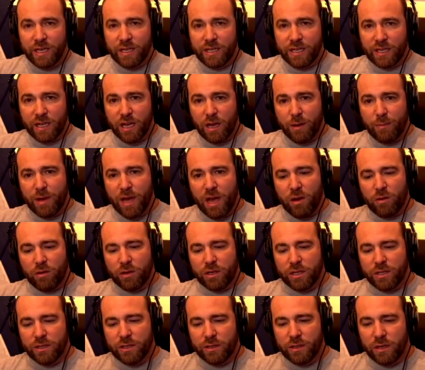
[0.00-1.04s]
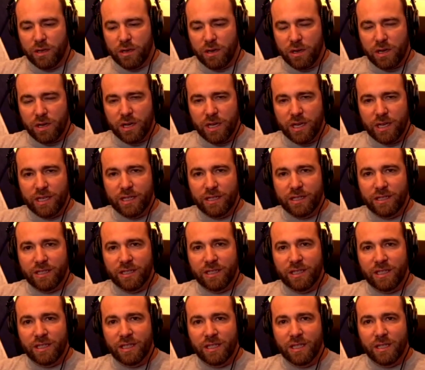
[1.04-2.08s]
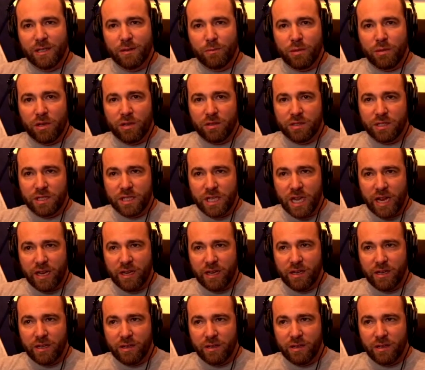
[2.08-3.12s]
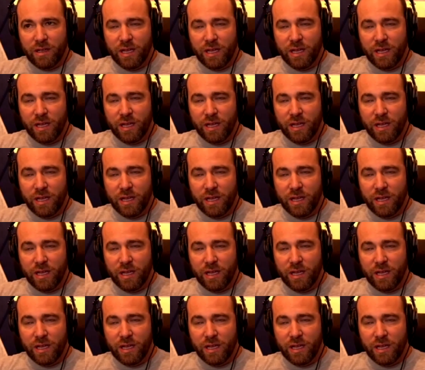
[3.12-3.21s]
to come out on Pulse chain,